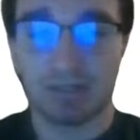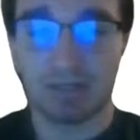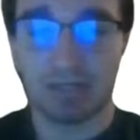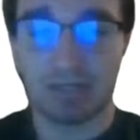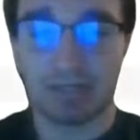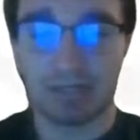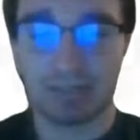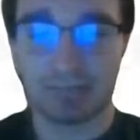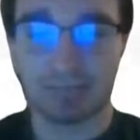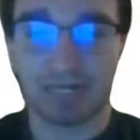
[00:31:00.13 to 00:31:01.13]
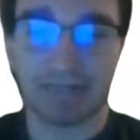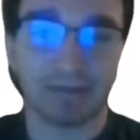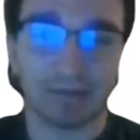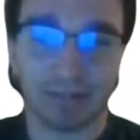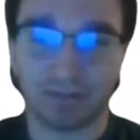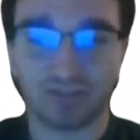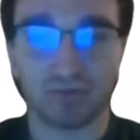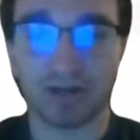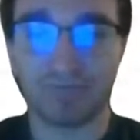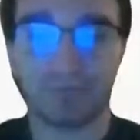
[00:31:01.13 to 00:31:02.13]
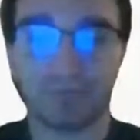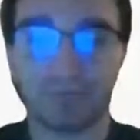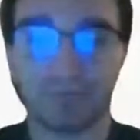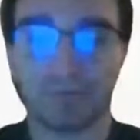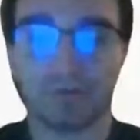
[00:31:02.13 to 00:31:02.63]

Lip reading: Ideally it's just a reference for